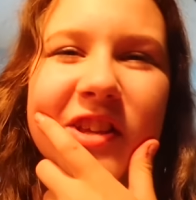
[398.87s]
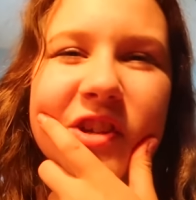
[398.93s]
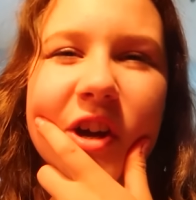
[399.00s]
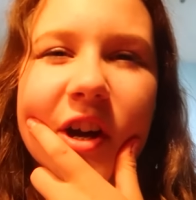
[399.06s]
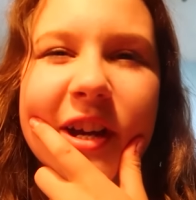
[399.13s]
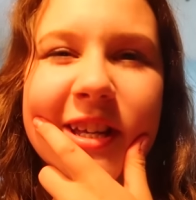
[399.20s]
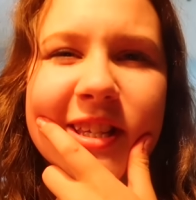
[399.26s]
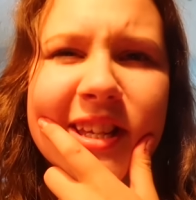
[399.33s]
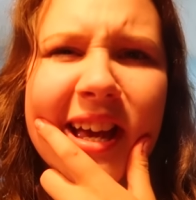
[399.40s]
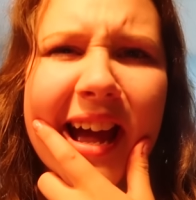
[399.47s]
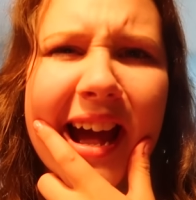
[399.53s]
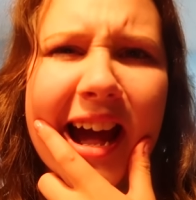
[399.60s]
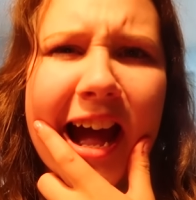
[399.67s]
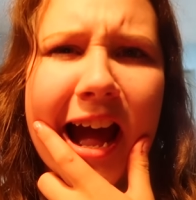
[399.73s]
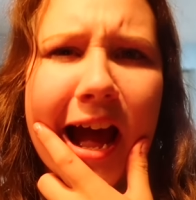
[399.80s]
is, guys,
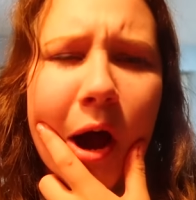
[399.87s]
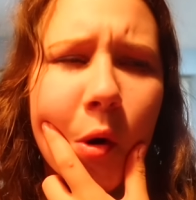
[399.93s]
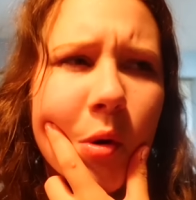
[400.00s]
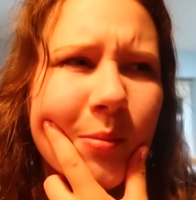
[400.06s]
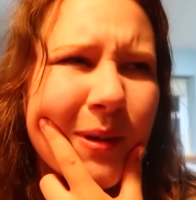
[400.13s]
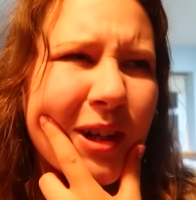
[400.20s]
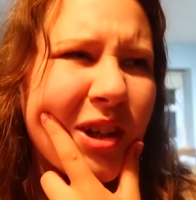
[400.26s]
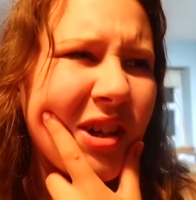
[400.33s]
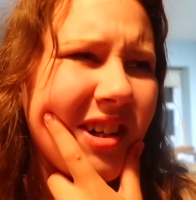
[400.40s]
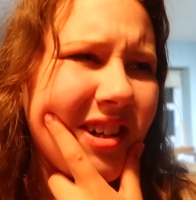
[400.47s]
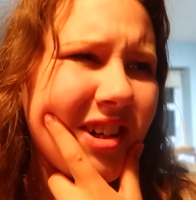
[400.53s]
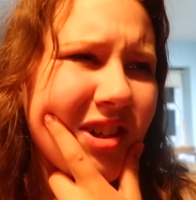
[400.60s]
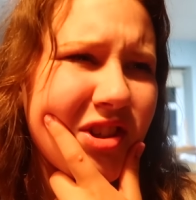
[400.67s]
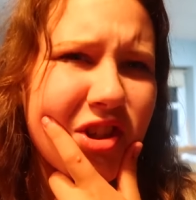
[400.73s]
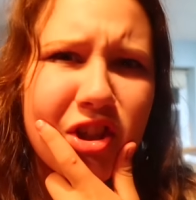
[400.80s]
how am I going to
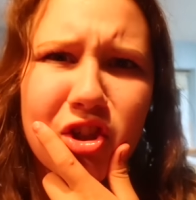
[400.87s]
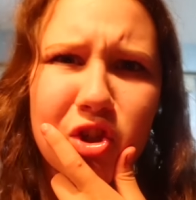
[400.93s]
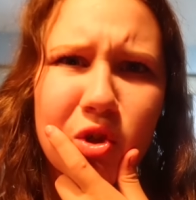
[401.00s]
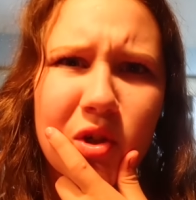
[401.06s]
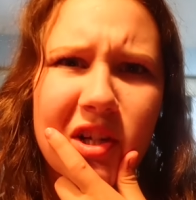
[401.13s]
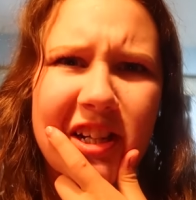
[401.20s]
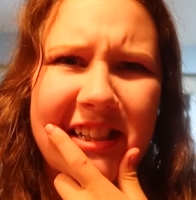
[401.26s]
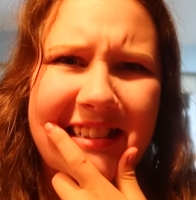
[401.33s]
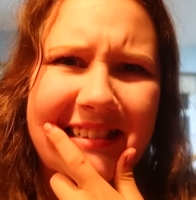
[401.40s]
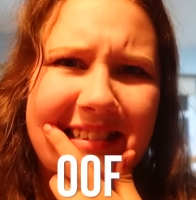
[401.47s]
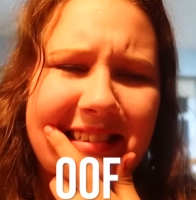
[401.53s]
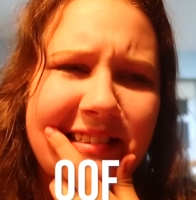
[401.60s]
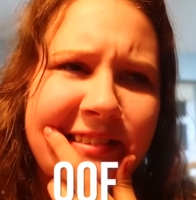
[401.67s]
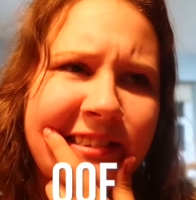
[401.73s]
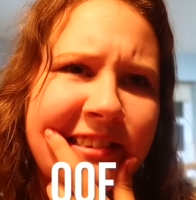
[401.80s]
go to the toilet?
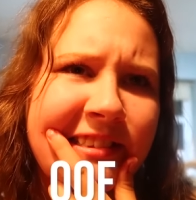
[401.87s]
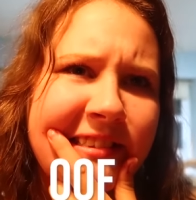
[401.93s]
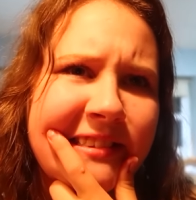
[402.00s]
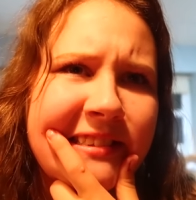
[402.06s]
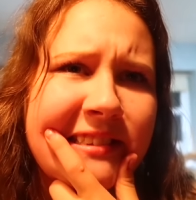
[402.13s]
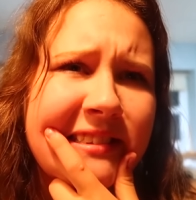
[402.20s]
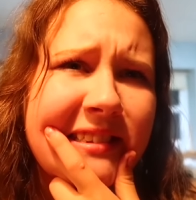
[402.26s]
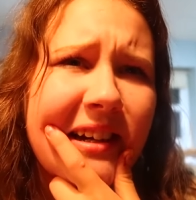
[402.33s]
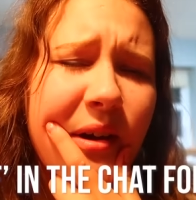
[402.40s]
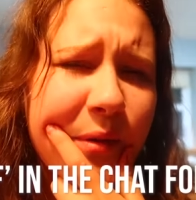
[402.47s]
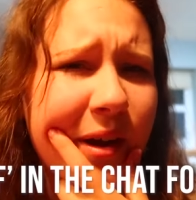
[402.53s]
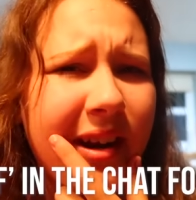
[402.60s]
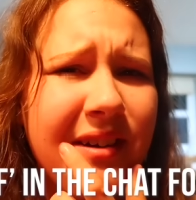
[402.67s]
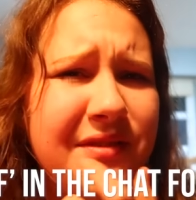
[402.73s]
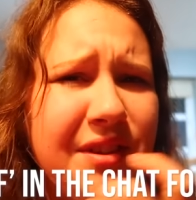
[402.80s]
I'm
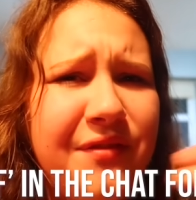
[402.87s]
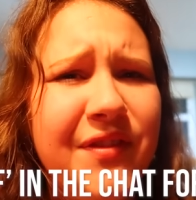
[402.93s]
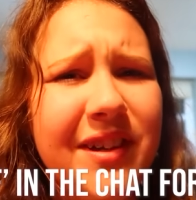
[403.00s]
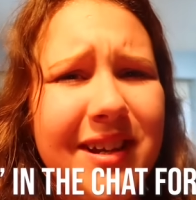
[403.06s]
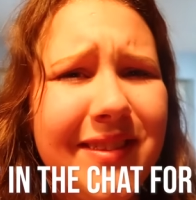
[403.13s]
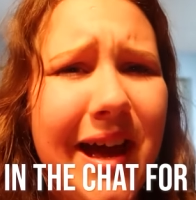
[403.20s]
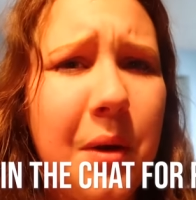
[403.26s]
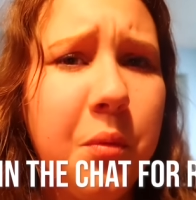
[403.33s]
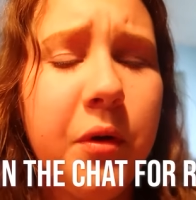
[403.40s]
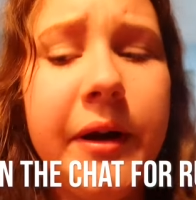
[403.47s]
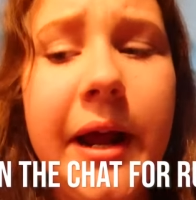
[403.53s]
going to have to figure that